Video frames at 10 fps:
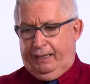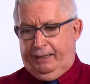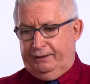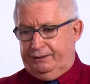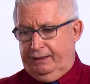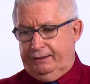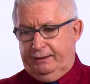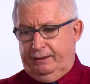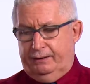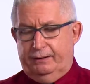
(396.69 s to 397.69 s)
is that
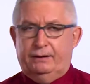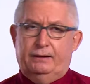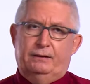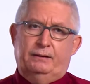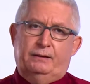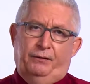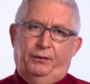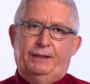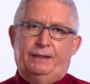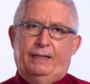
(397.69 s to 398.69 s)
the
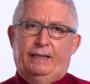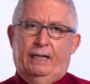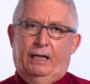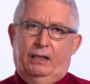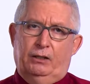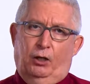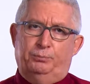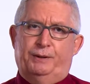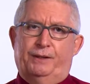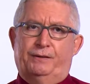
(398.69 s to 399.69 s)
different data and
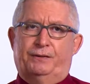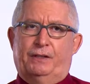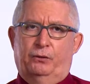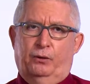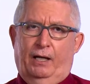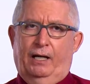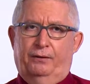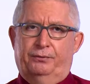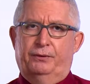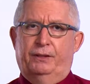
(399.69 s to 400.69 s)
objects that you
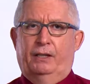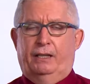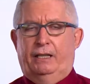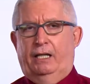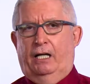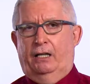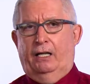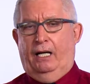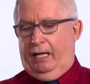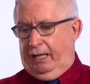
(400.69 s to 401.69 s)
have in R
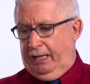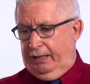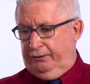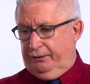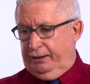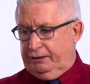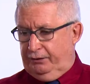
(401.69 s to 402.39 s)
have